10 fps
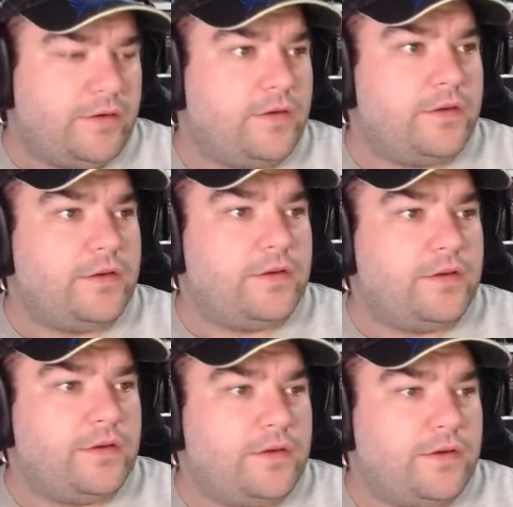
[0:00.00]

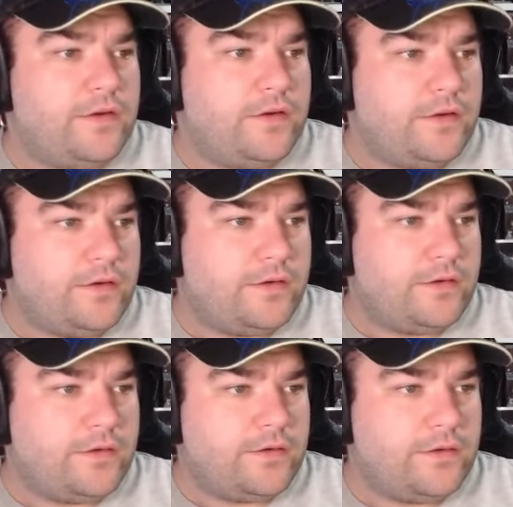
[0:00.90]

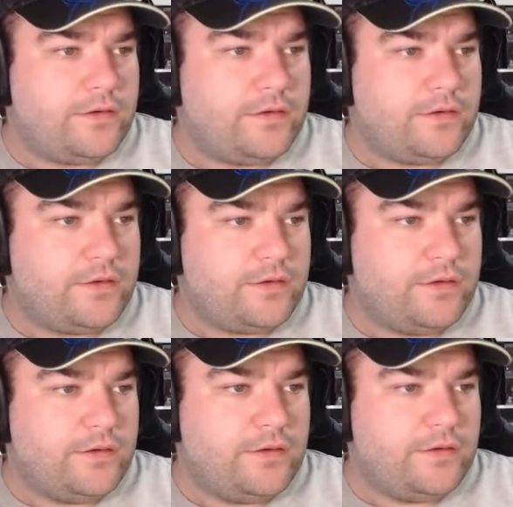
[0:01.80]

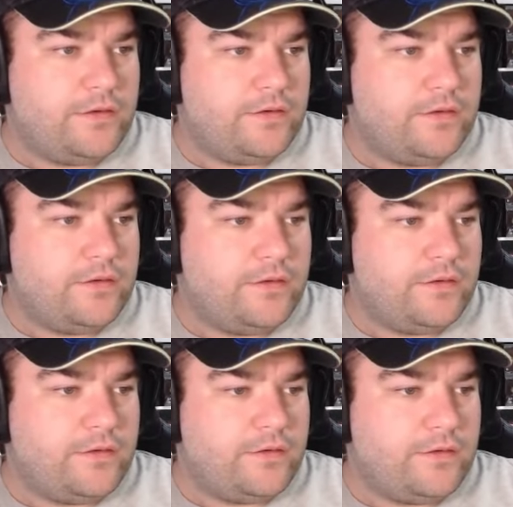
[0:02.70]

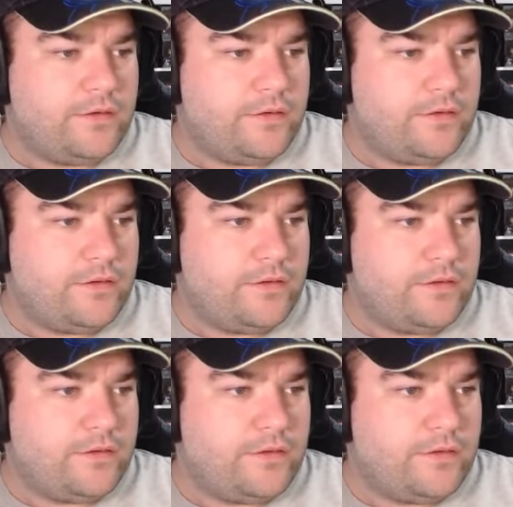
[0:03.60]

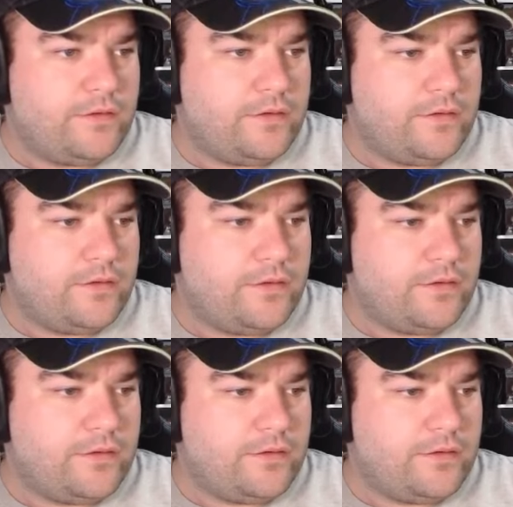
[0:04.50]
No one is speaking in this clip.